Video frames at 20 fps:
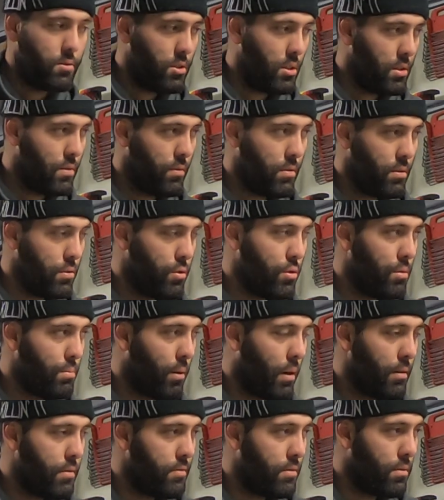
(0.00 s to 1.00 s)
just for the
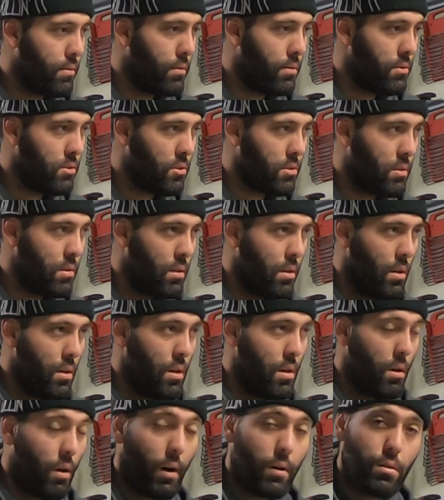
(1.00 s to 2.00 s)
2x4s.
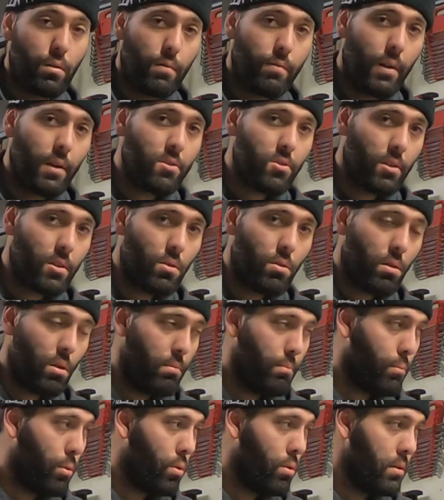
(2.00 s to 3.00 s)
I could have easily gone
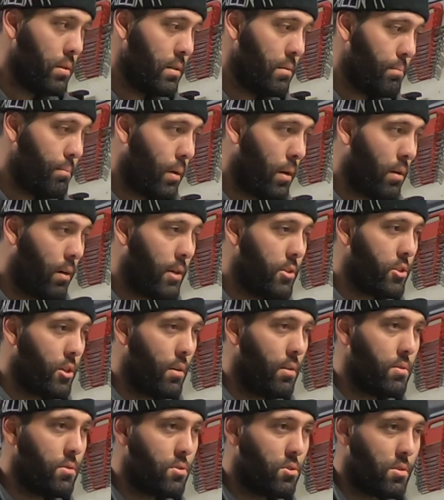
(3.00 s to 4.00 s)
and bought it, but I
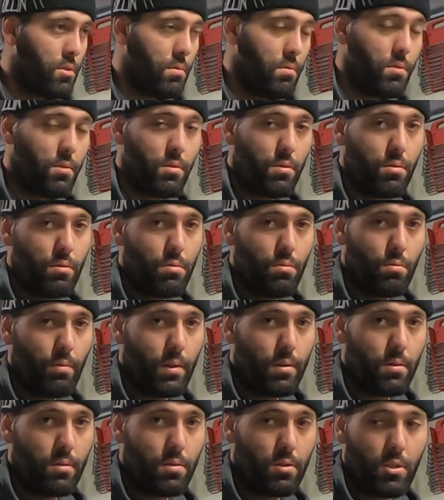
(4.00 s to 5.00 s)
chose to
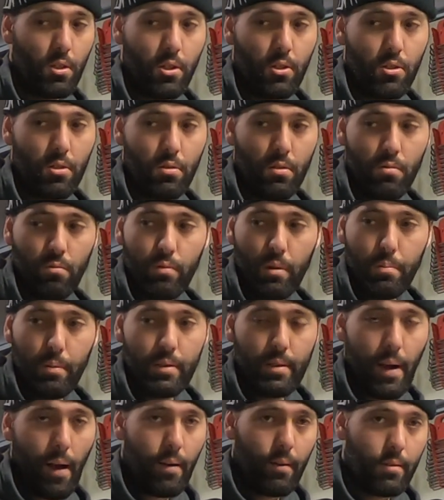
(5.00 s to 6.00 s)
just rip
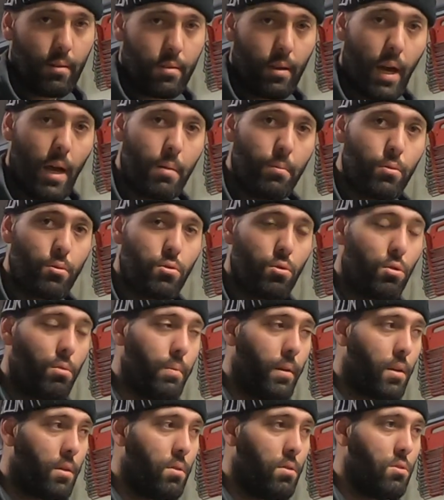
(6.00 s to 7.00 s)
it down on the table saw
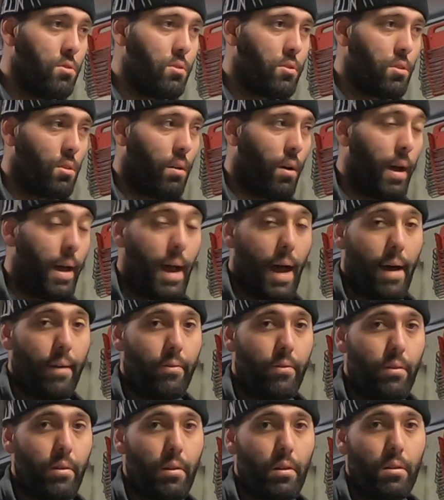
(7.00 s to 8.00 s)
because I
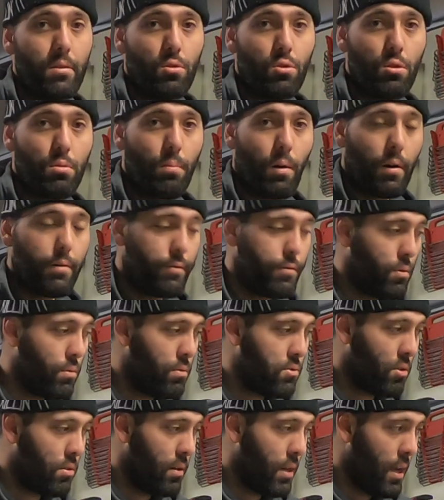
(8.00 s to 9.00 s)
had the
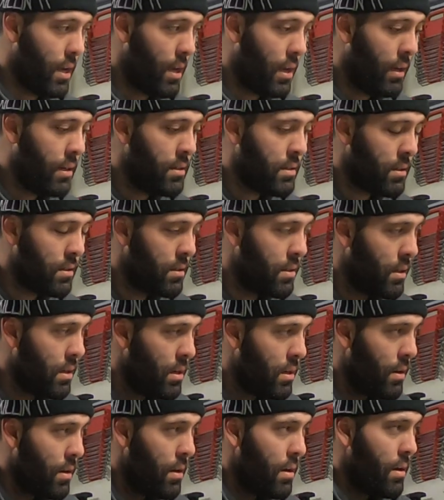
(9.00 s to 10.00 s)
2x4s on hand.
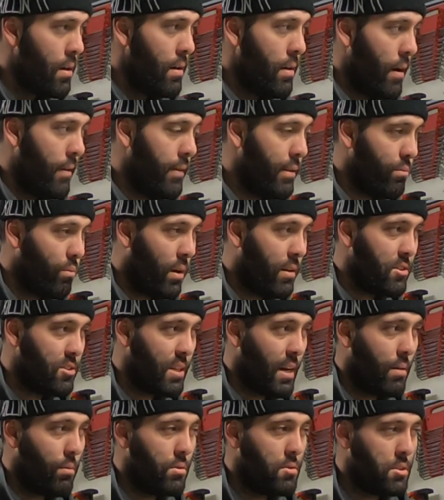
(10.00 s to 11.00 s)
And then once
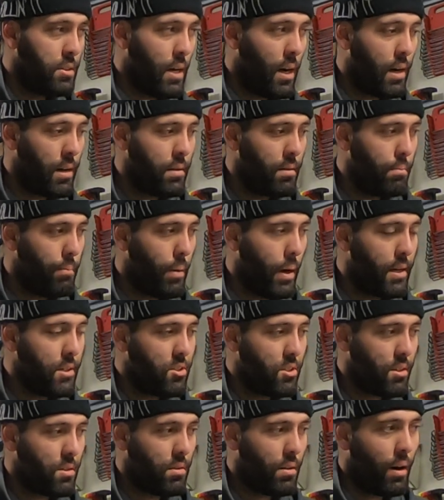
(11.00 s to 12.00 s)
that was done,
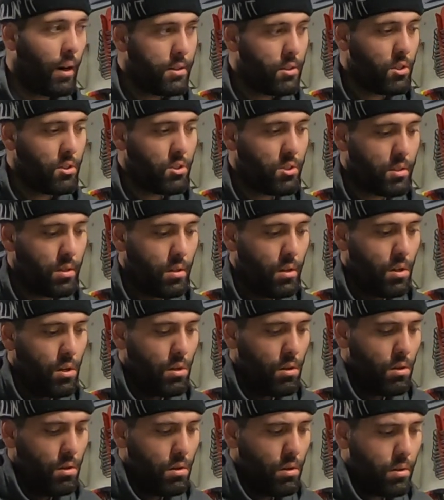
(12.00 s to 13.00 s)
basically I just
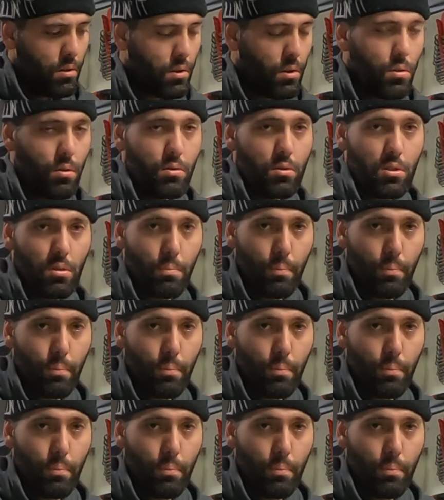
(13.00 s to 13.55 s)
used